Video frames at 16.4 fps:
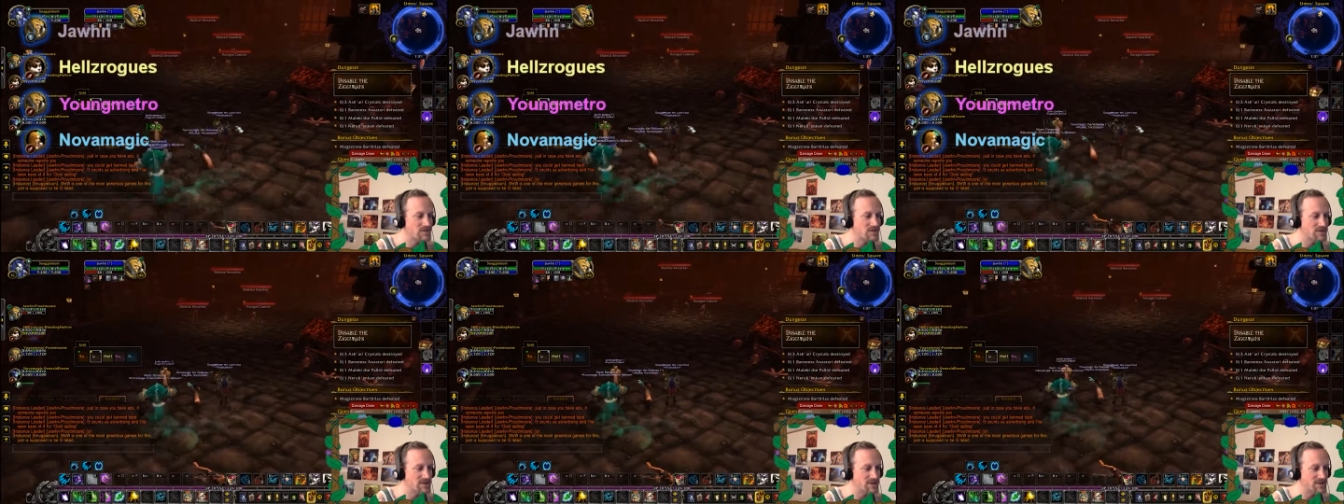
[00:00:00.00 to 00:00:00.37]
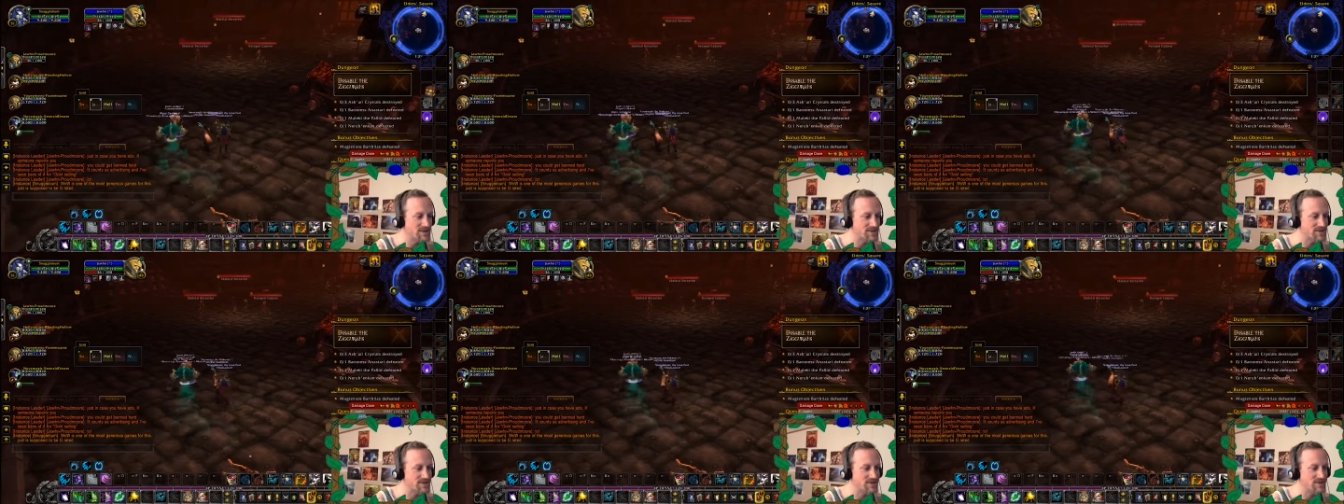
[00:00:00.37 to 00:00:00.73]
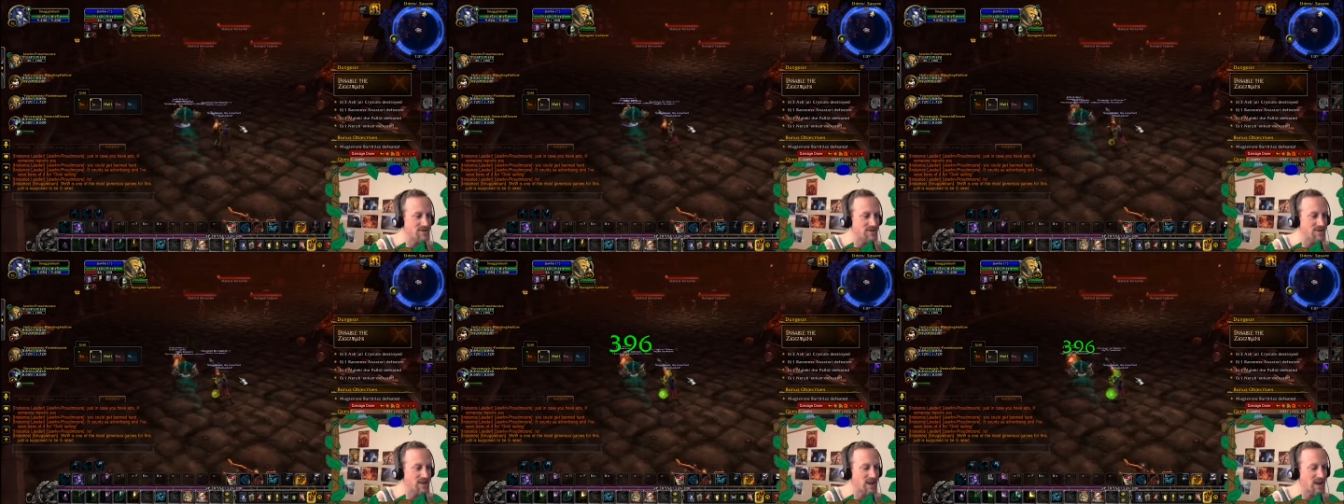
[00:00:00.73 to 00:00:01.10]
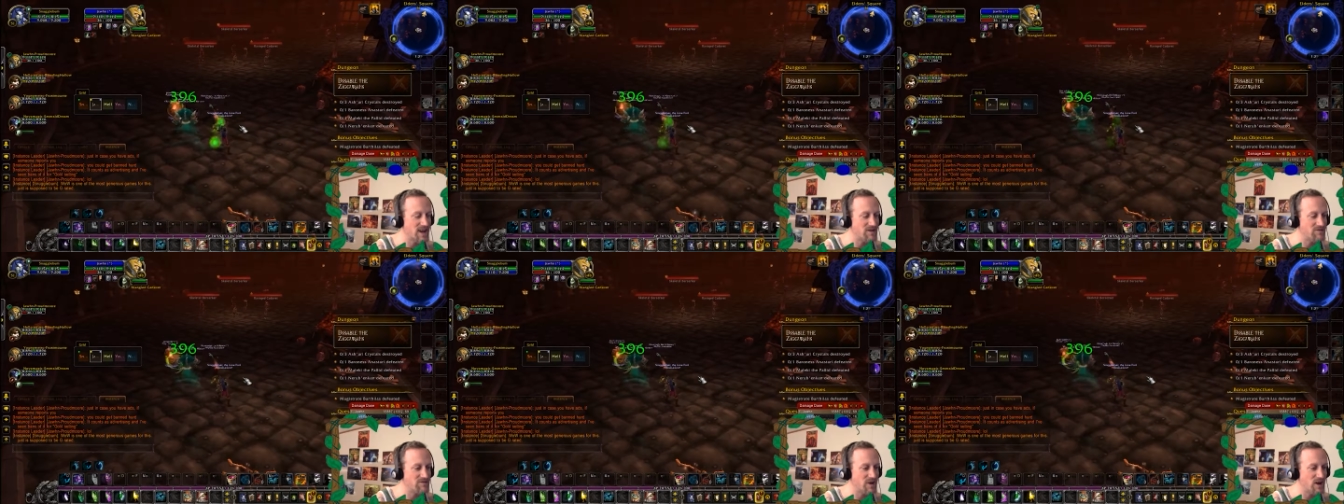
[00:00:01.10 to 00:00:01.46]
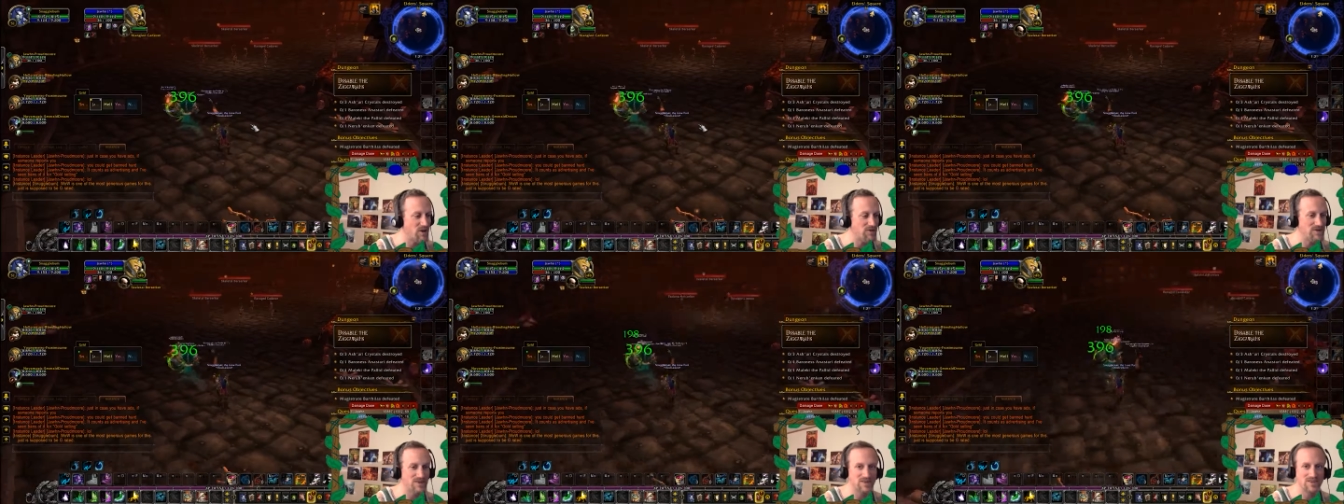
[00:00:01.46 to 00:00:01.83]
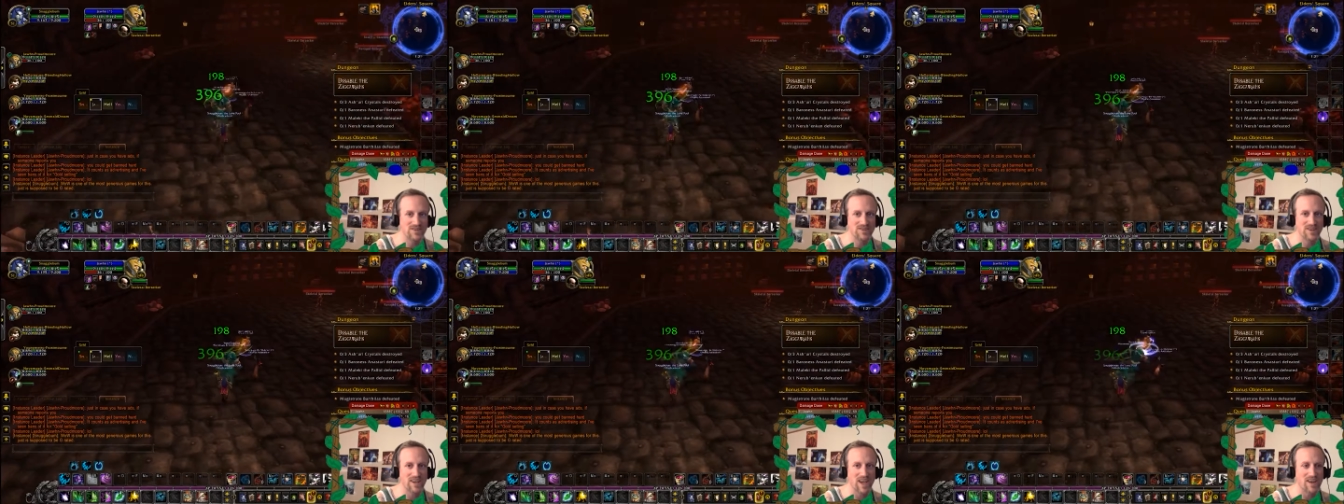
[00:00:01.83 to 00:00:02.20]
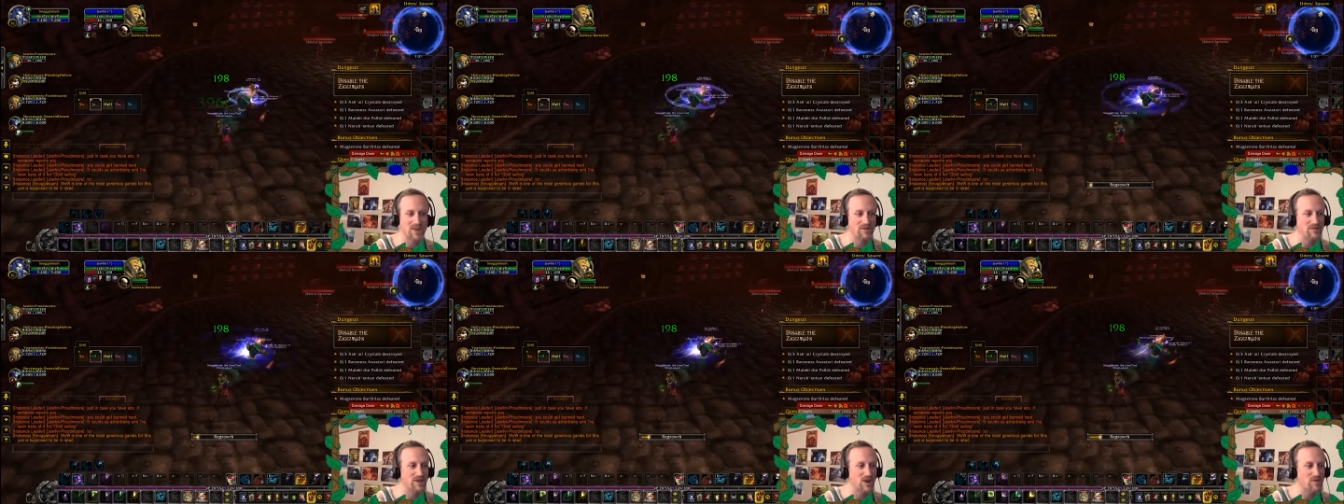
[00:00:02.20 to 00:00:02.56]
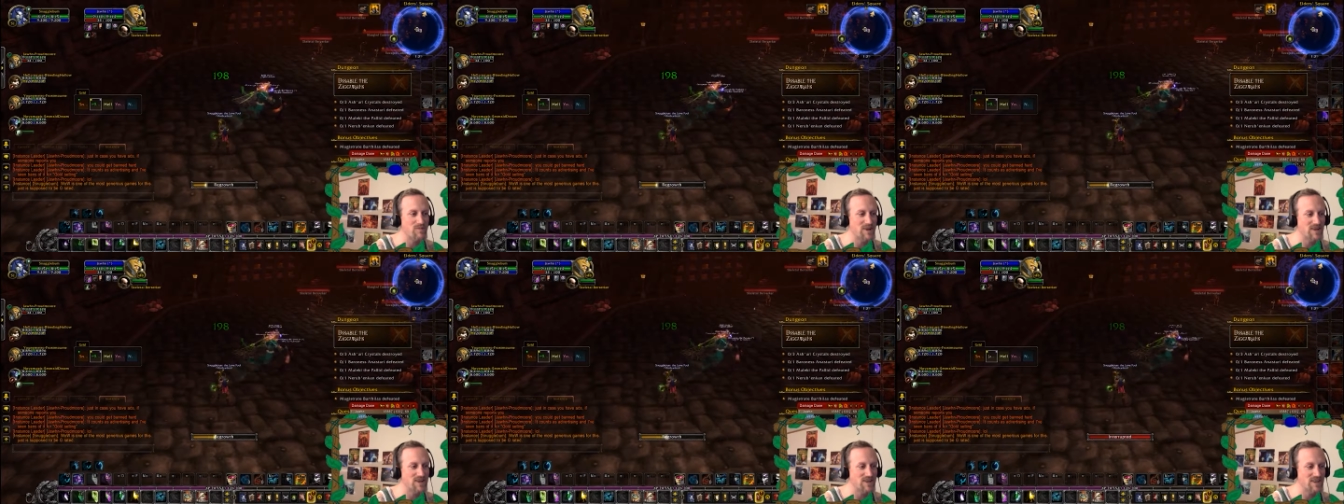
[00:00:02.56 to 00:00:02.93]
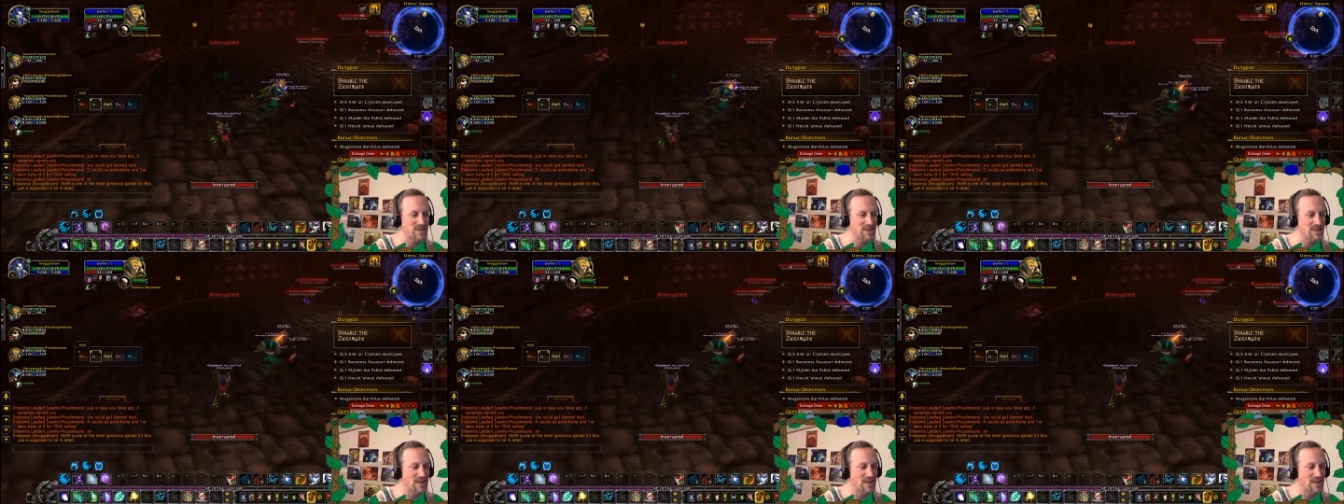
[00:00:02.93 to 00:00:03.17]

Jesus, dude, you think I don't know this? You think I don't know my shit?